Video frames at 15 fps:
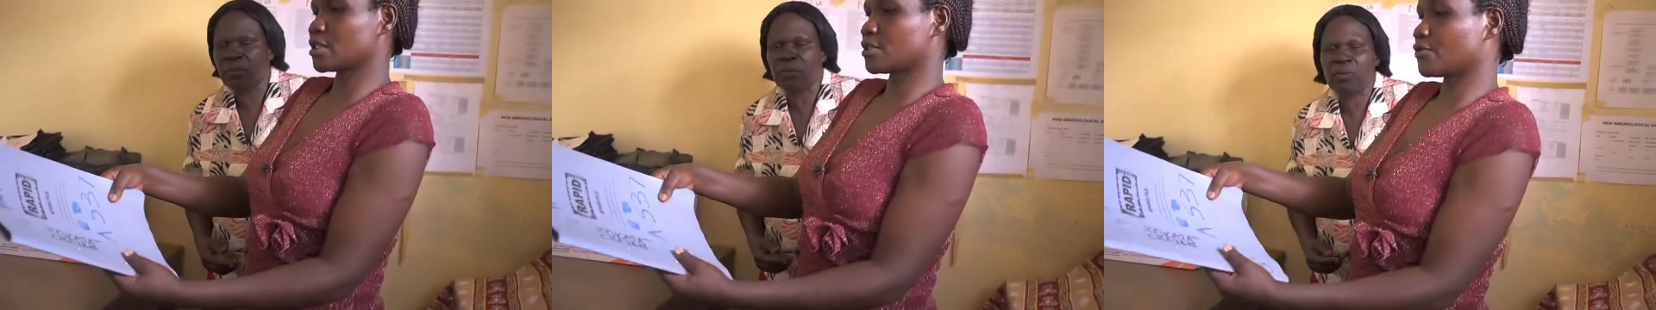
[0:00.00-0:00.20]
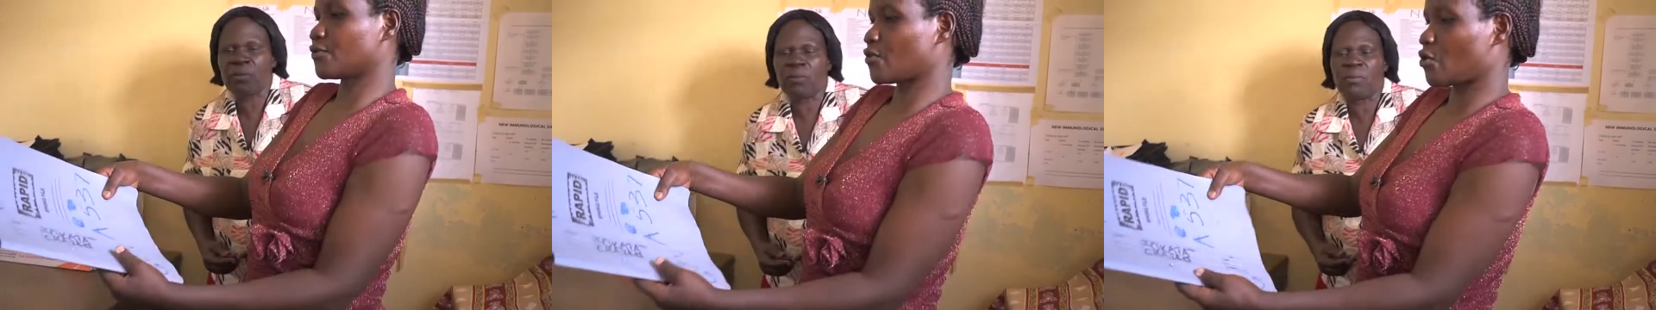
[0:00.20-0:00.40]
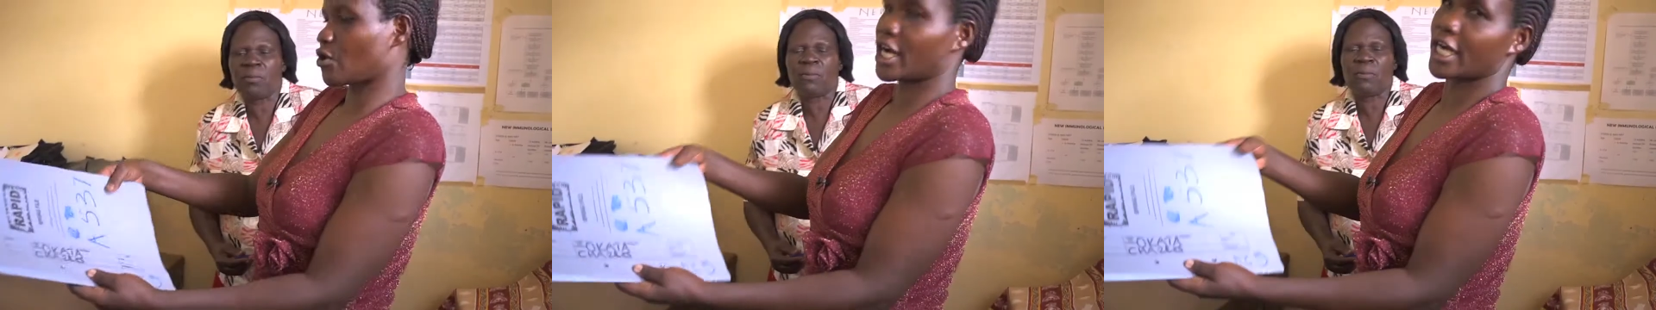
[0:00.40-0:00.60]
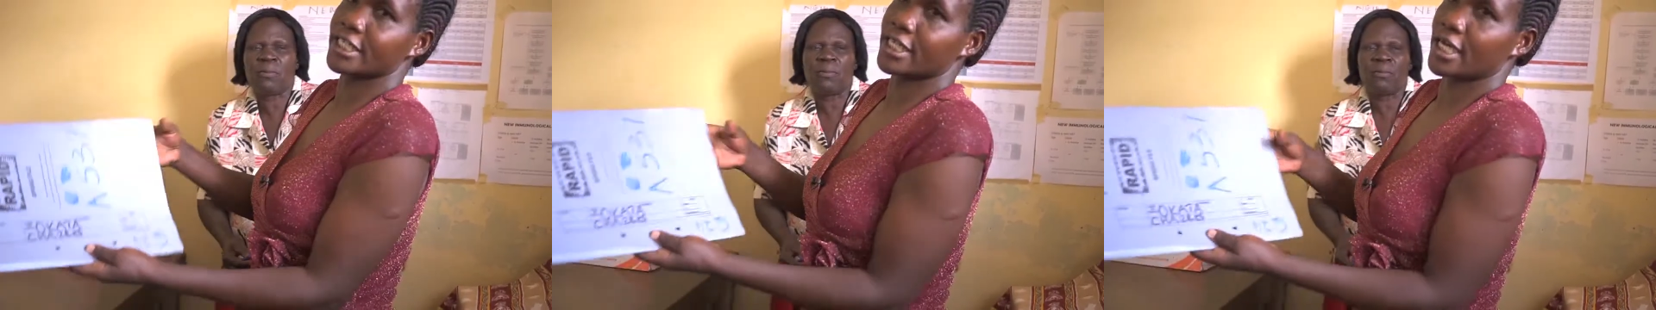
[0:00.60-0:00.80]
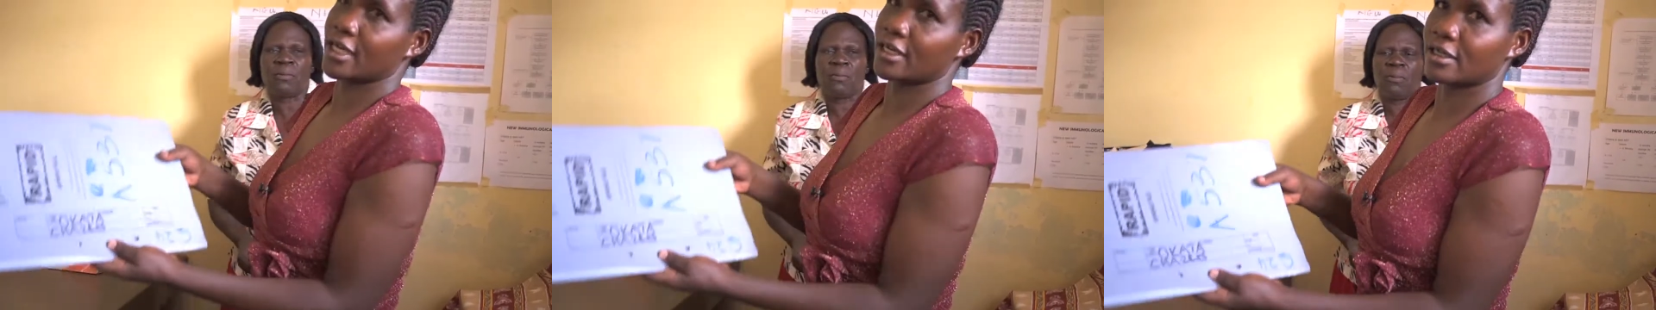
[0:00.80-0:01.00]
Speaker 1: is for
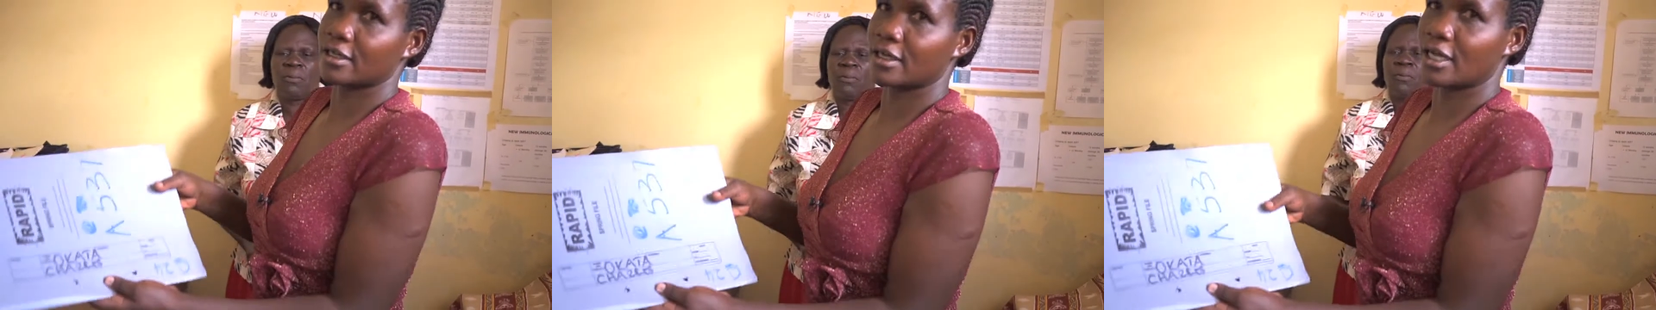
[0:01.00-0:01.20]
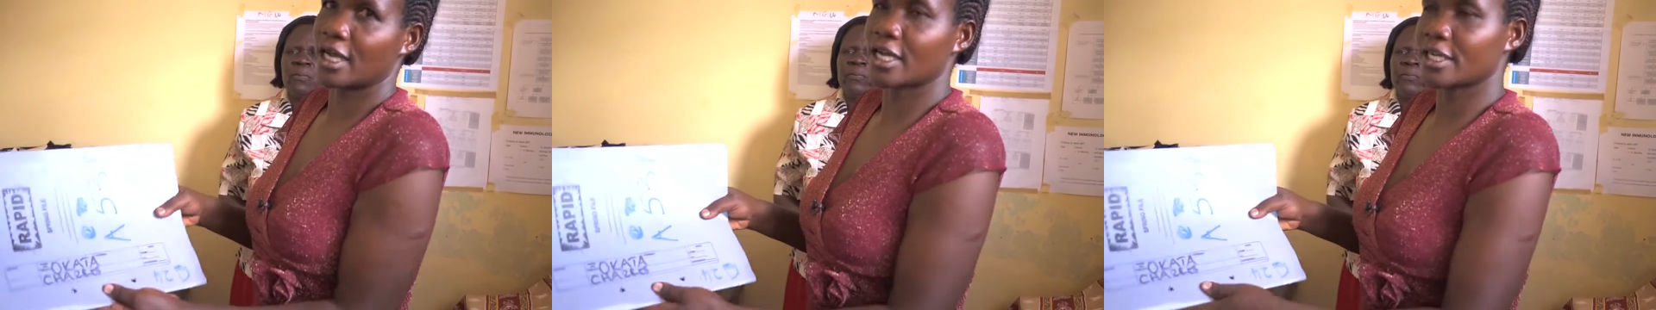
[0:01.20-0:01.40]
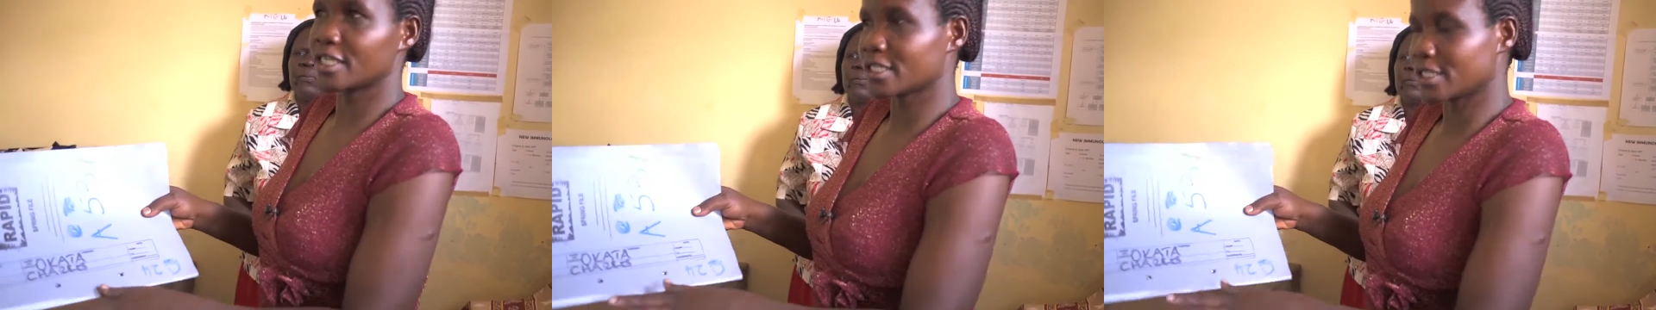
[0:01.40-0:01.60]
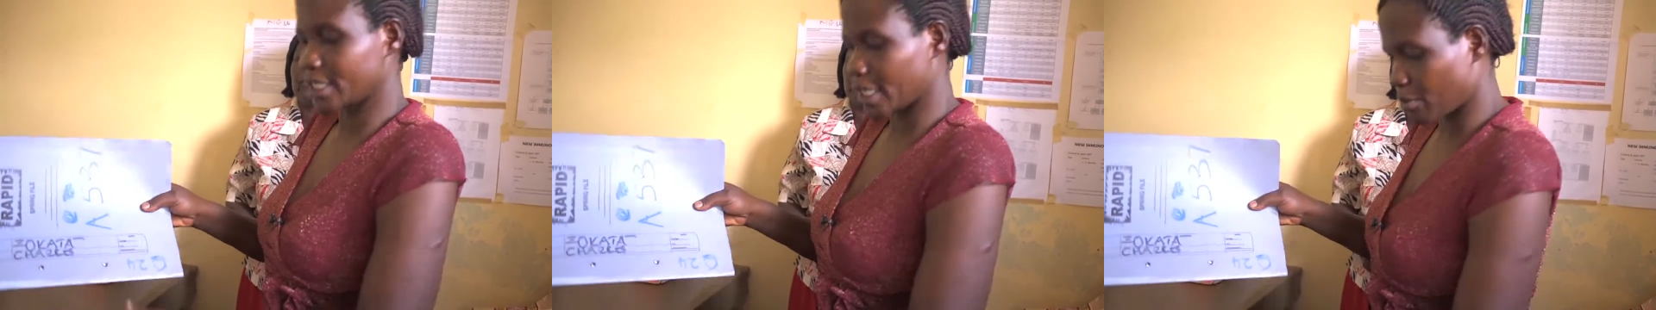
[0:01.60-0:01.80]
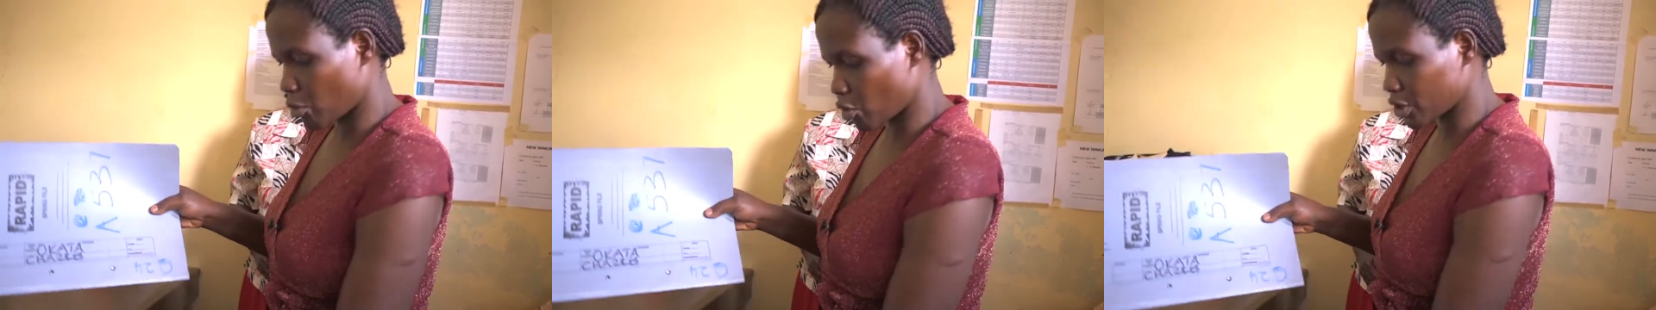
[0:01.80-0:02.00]
Okata, and this is
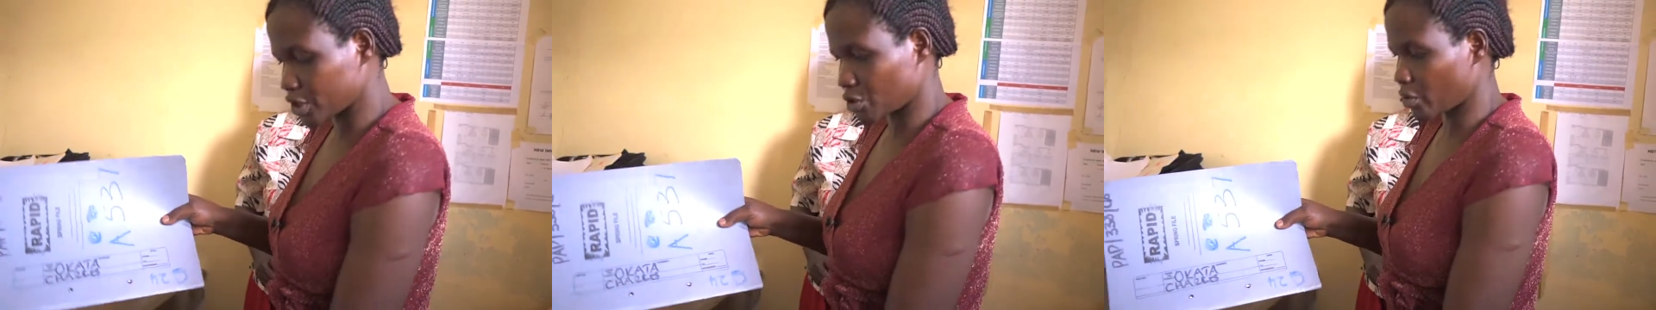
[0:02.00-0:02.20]
the box